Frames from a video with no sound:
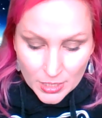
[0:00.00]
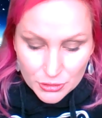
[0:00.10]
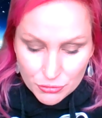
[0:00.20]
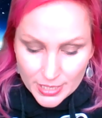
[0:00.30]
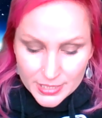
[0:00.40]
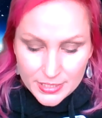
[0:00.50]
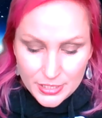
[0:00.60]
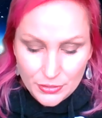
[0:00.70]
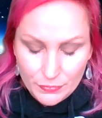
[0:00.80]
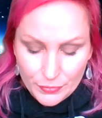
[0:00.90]
I trust the
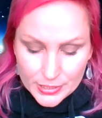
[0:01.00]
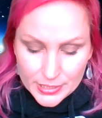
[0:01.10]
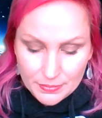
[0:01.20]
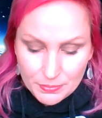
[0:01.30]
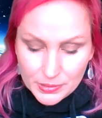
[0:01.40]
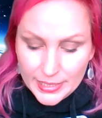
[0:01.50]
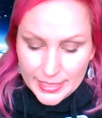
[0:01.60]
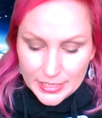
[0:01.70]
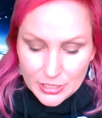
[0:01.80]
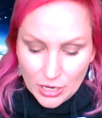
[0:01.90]
universe
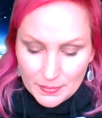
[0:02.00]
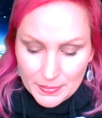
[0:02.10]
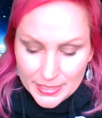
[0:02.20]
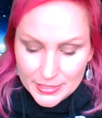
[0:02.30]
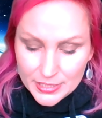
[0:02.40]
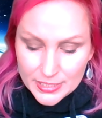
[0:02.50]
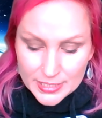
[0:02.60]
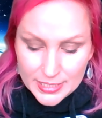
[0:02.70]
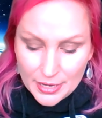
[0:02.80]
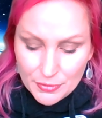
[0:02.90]
completely to guide me into the
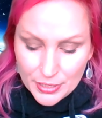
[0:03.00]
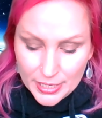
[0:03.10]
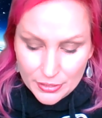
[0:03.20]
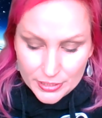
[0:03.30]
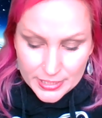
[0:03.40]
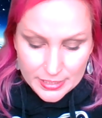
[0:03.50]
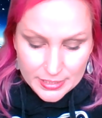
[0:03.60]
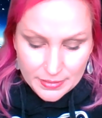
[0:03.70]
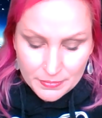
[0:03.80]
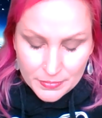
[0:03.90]
sacred
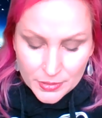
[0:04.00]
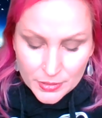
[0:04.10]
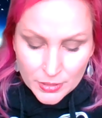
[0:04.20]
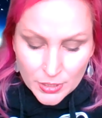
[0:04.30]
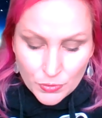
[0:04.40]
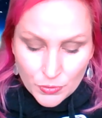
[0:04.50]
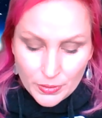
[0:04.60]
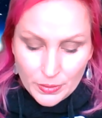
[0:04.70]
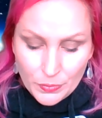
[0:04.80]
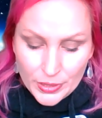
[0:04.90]
ecosystem
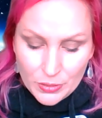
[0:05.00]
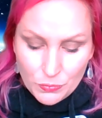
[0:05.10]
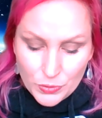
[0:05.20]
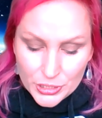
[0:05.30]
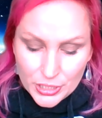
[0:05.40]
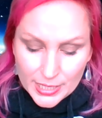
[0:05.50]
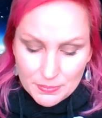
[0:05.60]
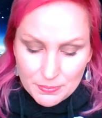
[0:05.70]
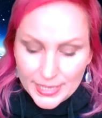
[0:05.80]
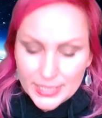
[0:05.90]
within which I
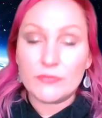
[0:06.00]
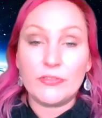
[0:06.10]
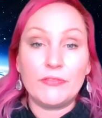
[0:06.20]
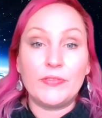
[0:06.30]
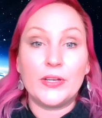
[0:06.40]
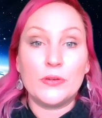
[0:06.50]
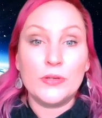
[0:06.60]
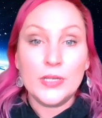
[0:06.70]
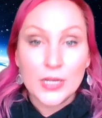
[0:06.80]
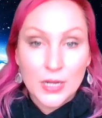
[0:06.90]
can best
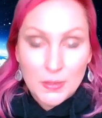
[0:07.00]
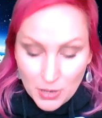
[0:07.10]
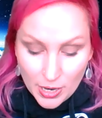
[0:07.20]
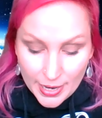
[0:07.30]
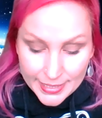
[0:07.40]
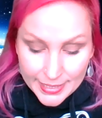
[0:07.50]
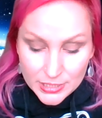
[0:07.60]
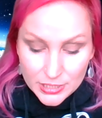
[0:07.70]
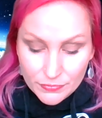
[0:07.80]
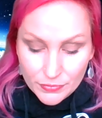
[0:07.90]
fulfill my
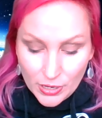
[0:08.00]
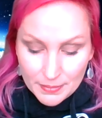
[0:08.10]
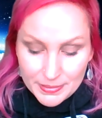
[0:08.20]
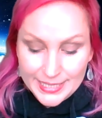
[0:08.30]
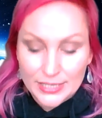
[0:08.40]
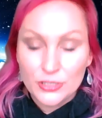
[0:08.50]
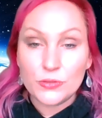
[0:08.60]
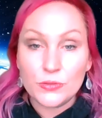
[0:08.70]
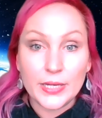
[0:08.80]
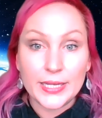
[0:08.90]
divine
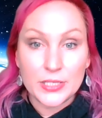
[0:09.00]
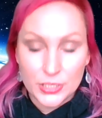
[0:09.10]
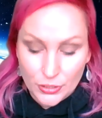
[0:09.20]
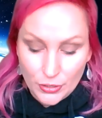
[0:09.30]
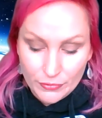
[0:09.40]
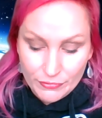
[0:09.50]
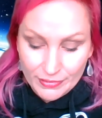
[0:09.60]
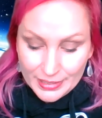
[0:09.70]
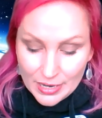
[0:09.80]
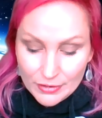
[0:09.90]
potential and serve
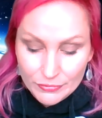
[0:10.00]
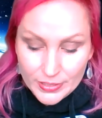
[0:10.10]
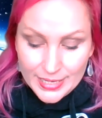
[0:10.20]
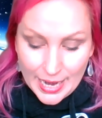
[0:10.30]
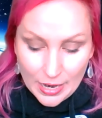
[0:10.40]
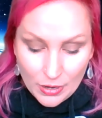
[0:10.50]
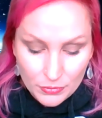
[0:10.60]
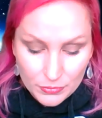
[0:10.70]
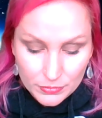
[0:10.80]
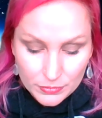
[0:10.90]
love now.